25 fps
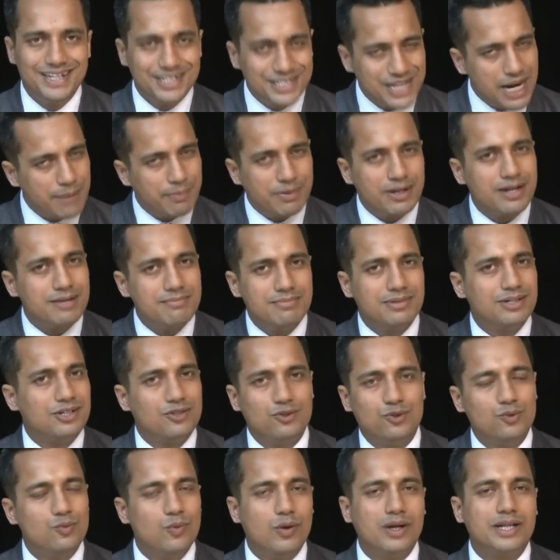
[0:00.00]
Chapter number
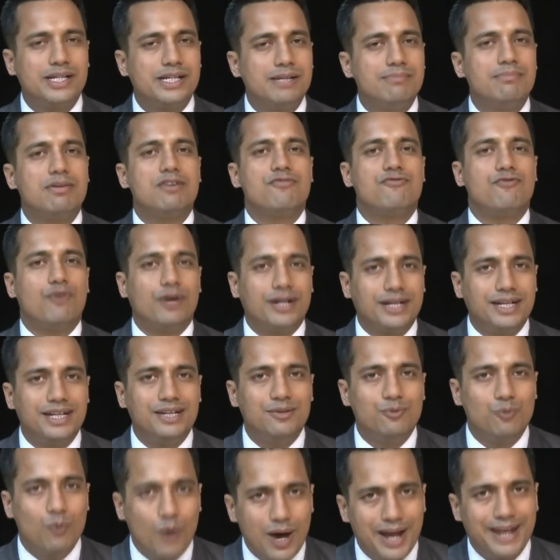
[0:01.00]
two, verse number
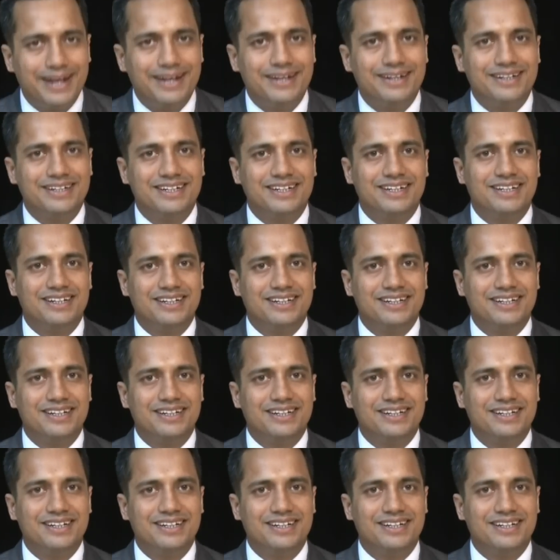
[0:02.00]
forty-one.